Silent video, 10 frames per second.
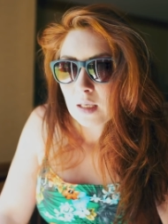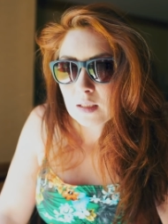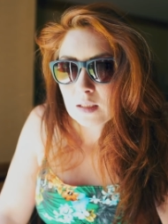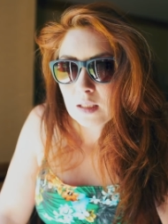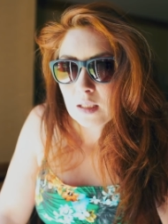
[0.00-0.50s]
You
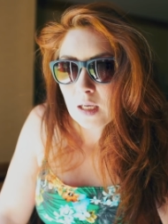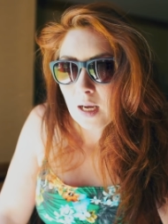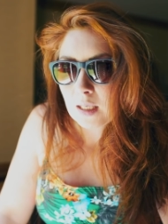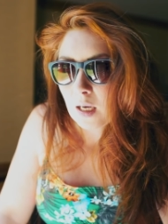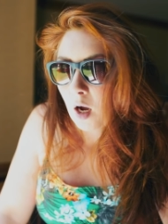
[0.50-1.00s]
see,
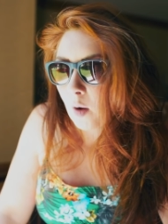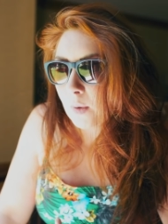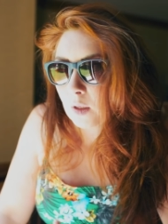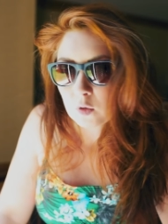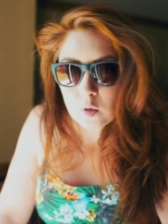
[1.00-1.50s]
I get up
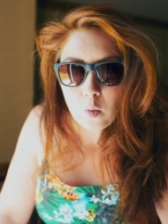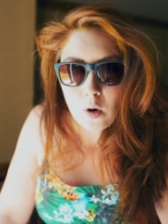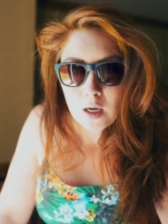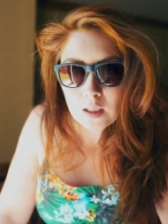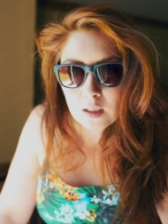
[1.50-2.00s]
and go to
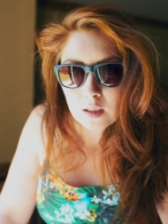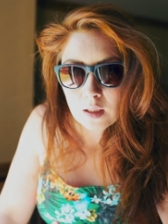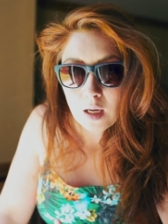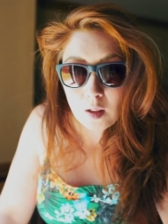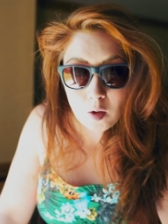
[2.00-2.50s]
work
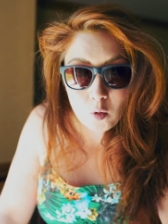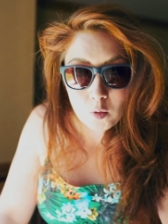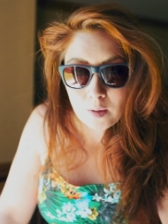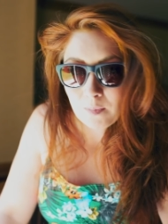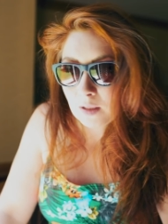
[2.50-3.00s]

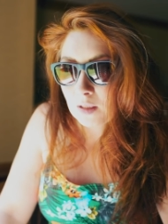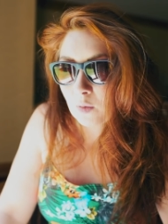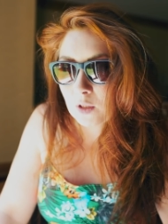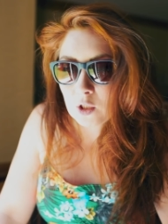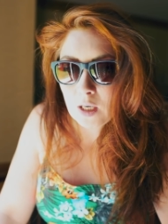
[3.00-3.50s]
alone. I'm building
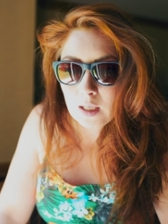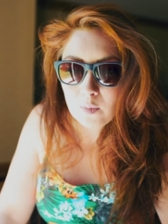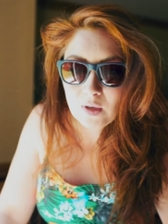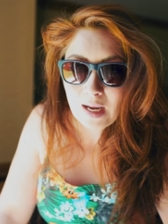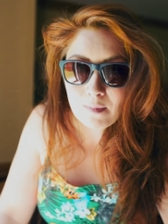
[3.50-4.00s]
with Jack
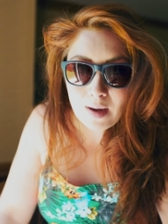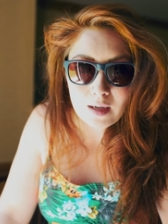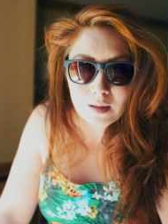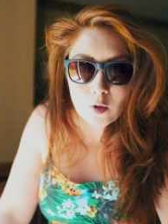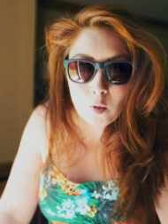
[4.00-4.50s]

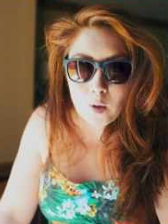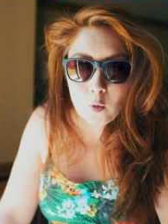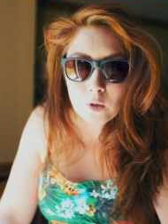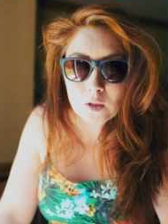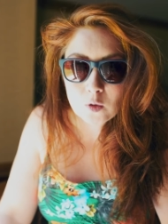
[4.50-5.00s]
primarily on my
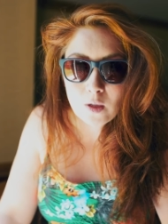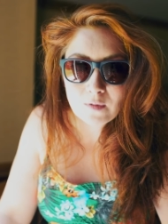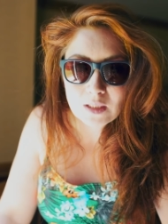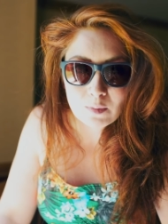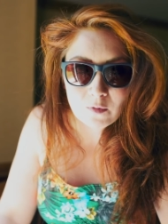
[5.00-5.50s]
own. I do have
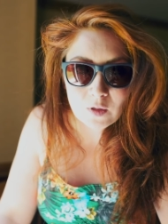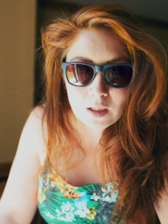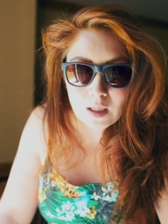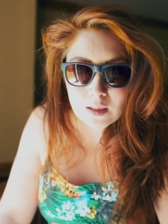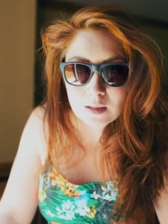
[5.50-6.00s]
a team of
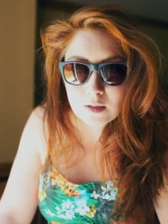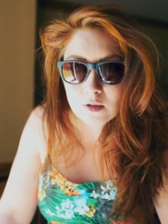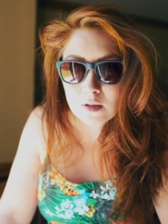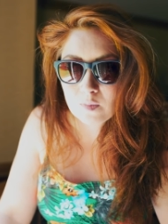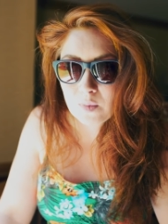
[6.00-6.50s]

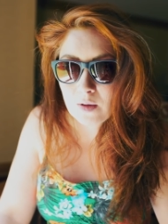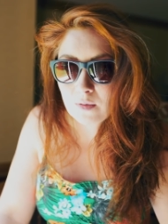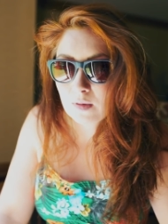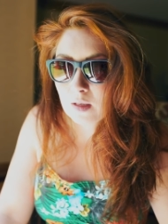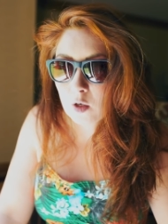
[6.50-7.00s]
freelancers,
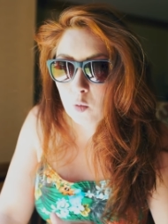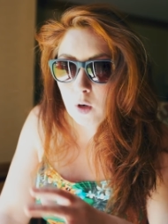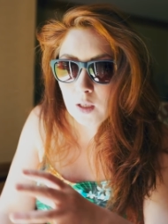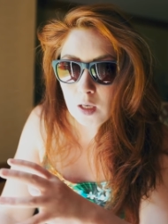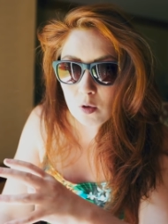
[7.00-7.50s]
but they're
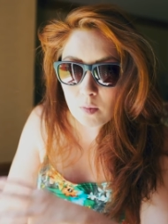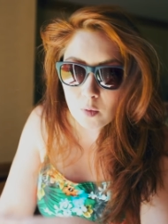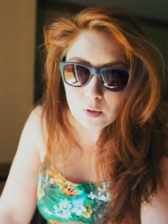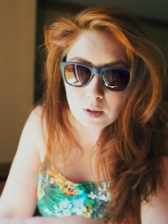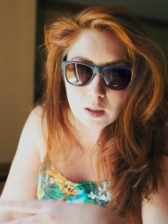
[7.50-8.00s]
working
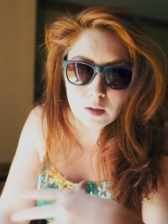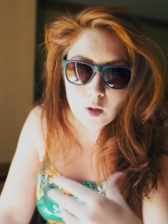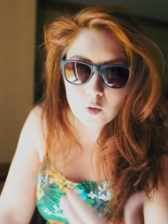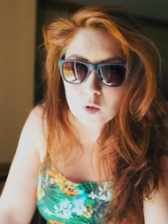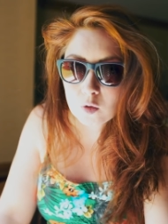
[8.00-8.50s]
remotely and they
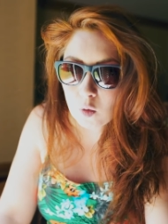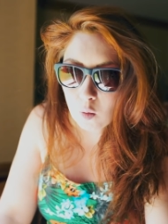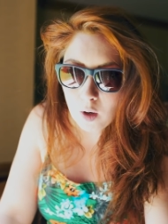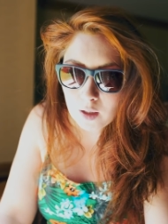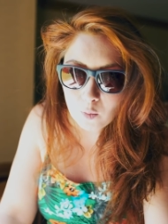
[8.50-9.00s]
also don't
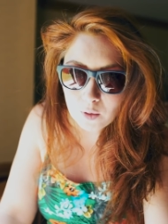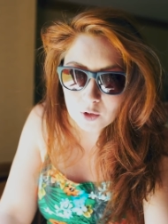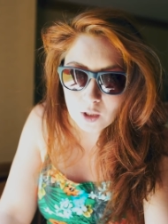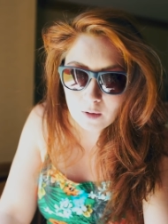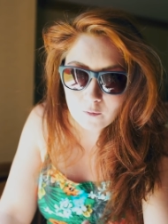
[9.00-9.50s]
work with
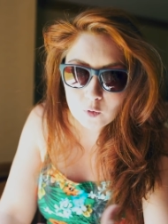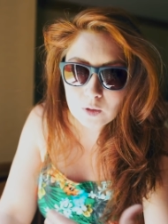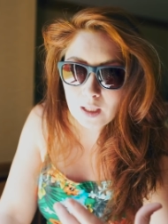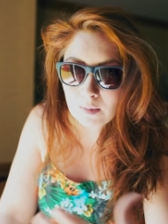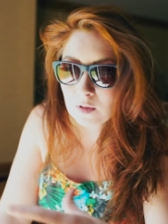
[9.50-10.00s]
Jack full
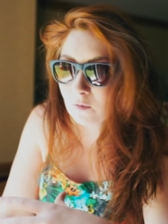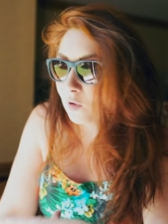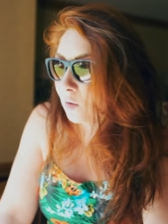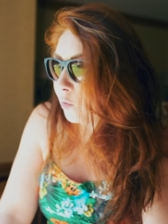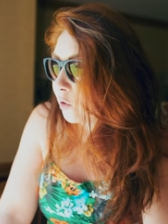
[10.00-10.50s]
time. So for
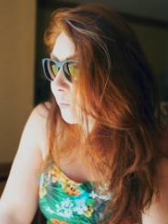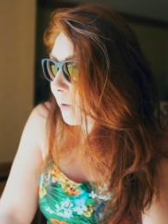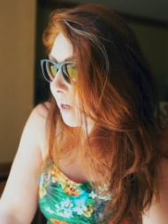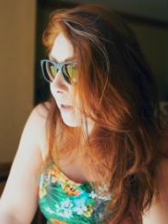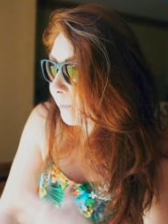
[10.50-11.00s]
the most
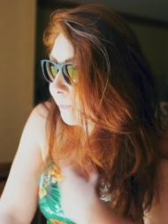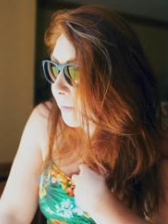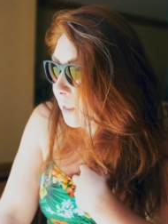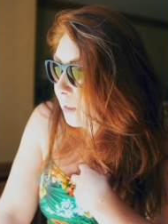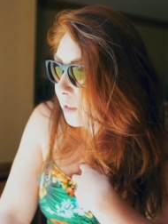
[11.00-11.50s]
part,
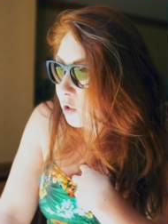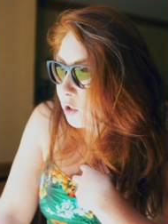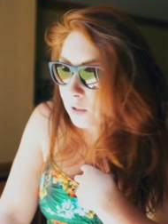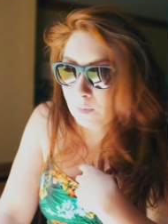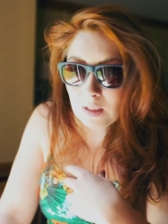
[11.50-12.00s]
it's
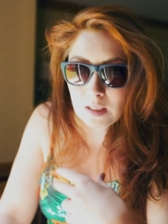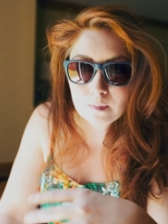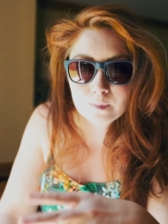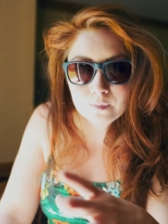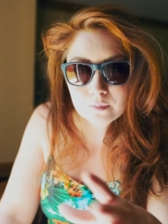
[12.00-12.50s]
just me.